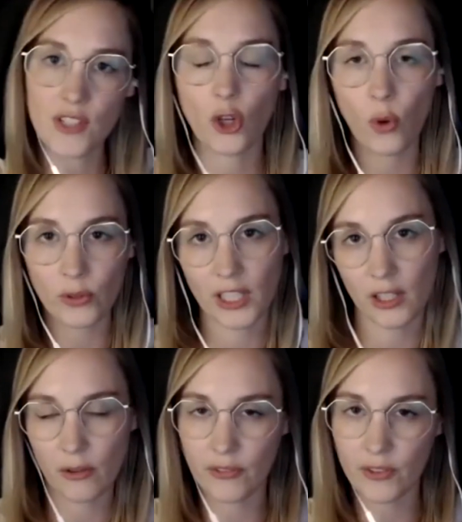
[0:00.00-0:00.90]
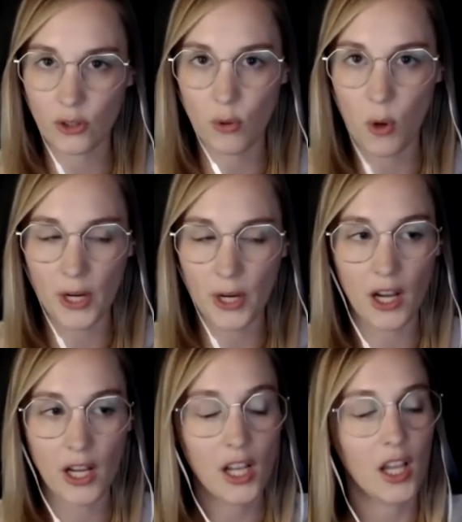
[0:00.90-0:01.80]
You're only here to fill the
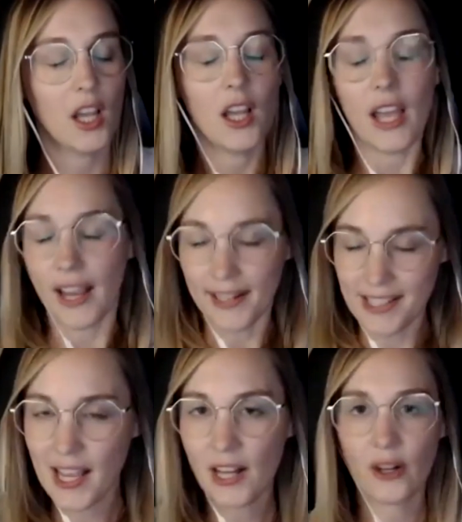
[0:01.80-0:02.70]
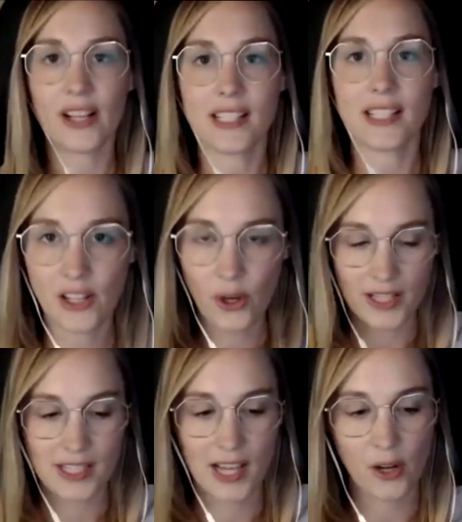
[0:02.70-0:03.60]
quota, et cetera, et cetera,
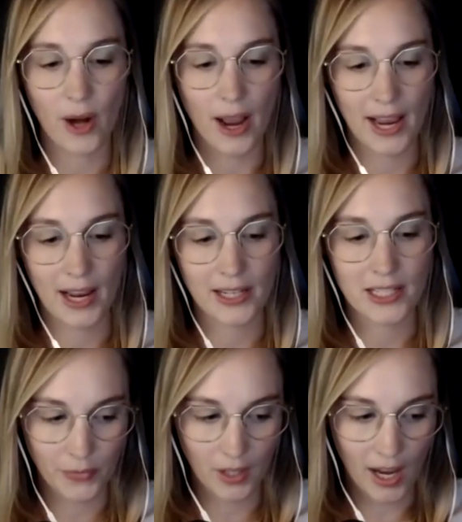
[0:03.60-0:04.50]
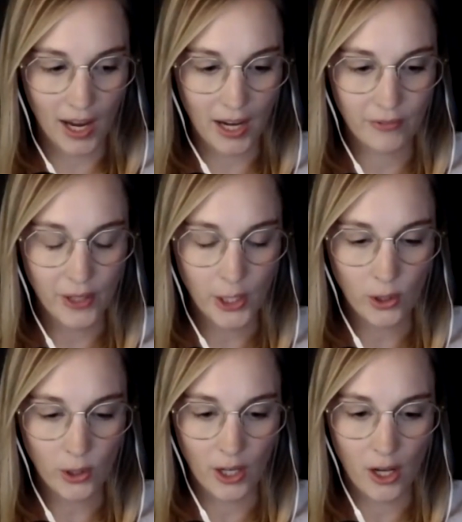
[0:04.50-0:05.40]
et cetera. And I very
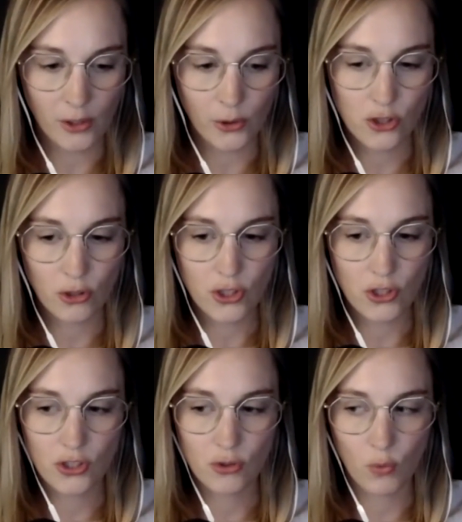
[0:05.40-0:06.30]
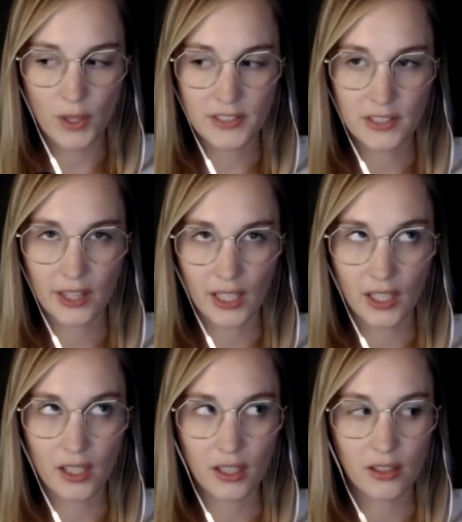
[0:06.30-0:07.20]
early on also just wanted to
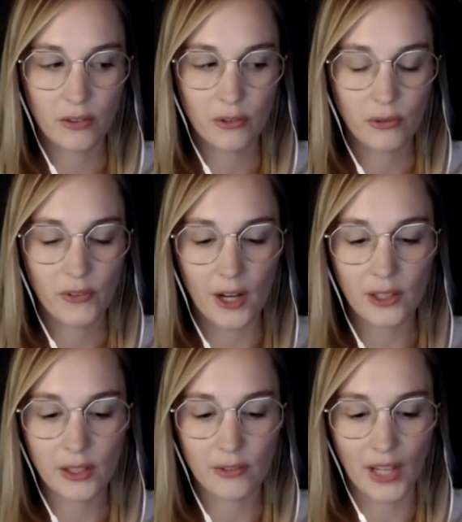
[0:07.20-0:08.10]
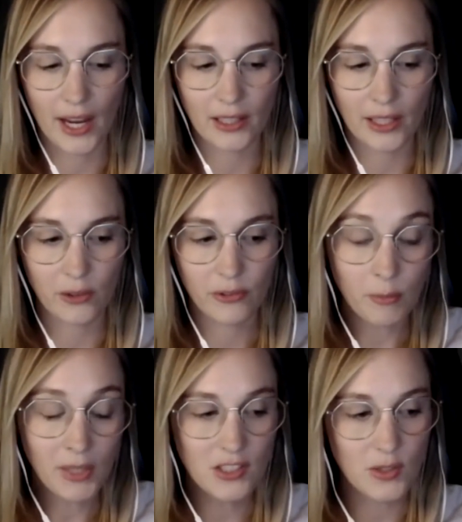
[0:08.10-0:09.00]
think fairly of that. Like for
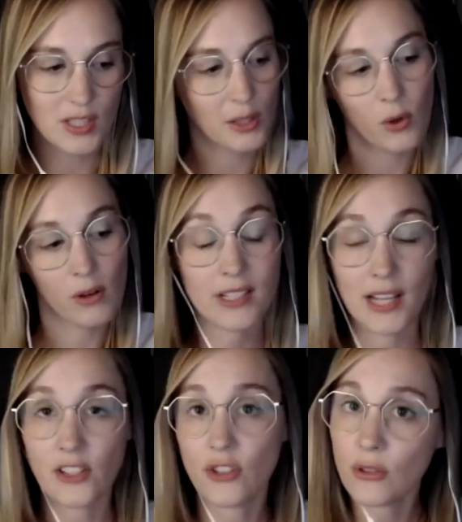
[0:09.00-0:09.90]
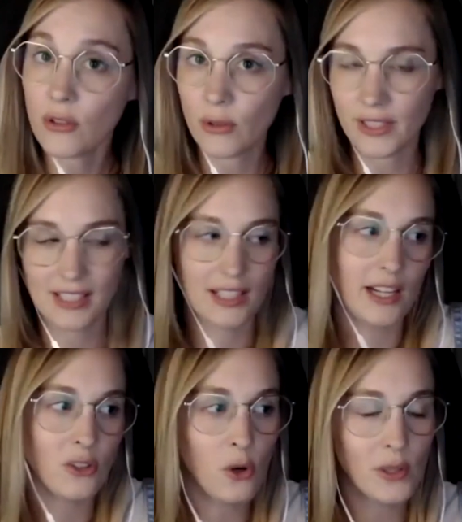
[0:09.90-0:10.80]
me, so it's like, well, is that true? And it's like, I
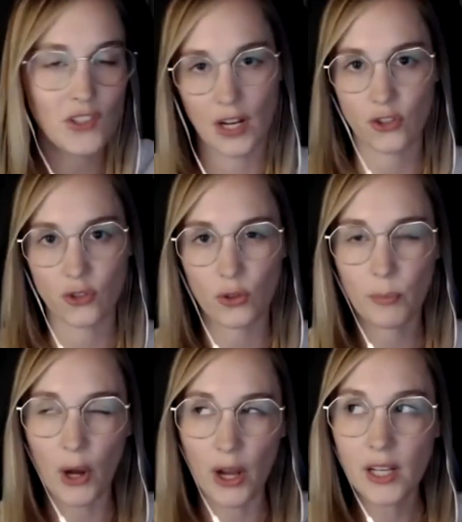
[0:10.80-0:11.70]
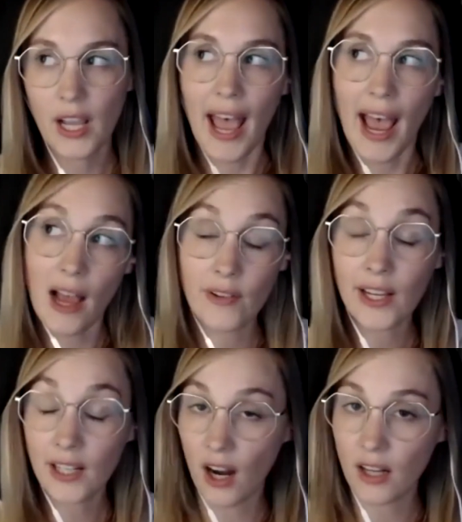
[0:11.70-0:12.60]
know it's not true, but have I
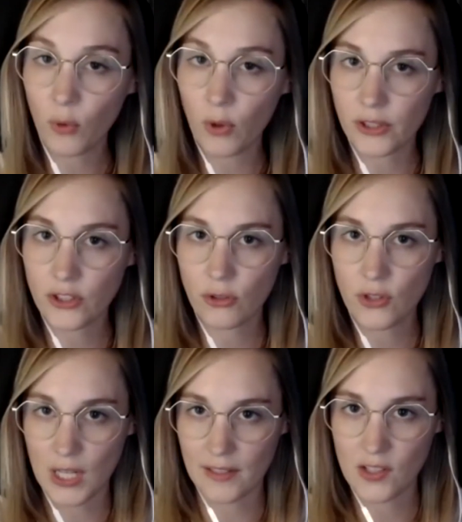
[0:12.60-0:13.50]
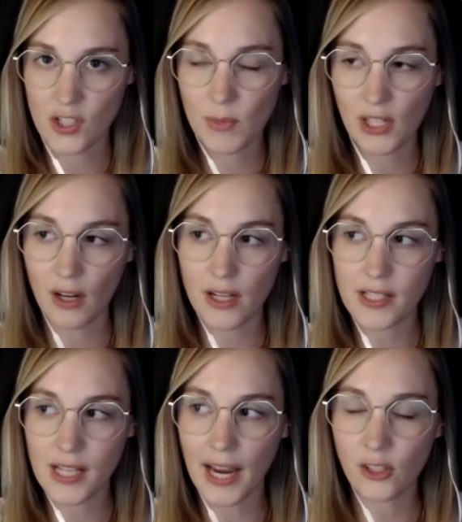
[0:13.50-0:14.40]
gotten 1 or 2 chances
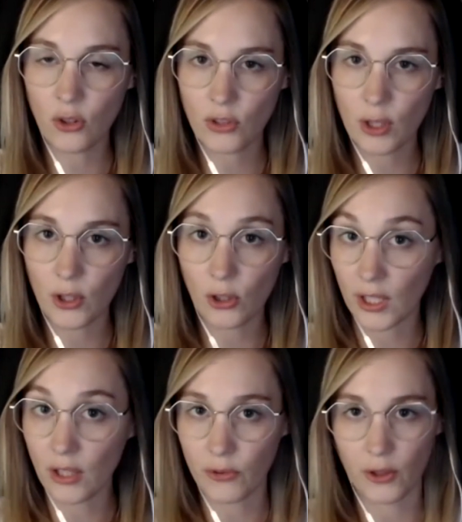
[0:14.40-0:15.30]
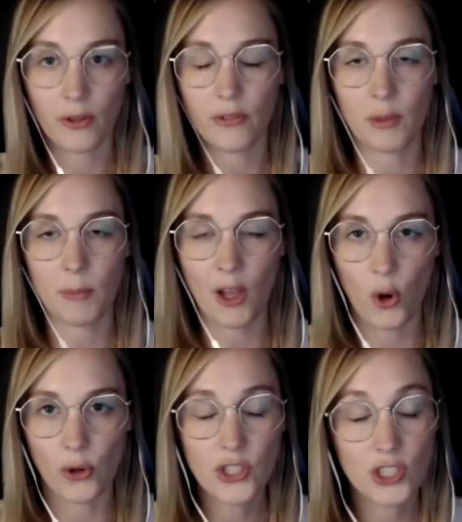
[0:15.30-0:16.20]
because I knew they were looking for a female
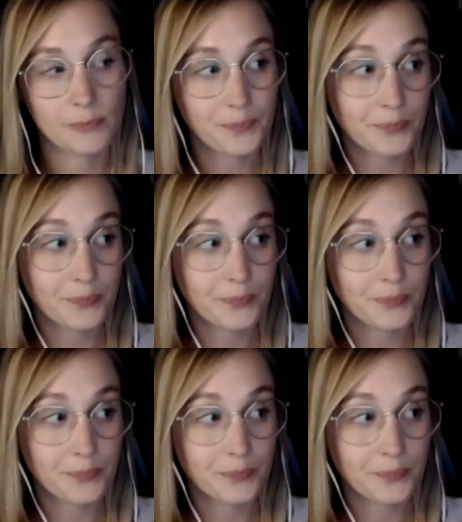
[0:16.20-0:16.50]
host?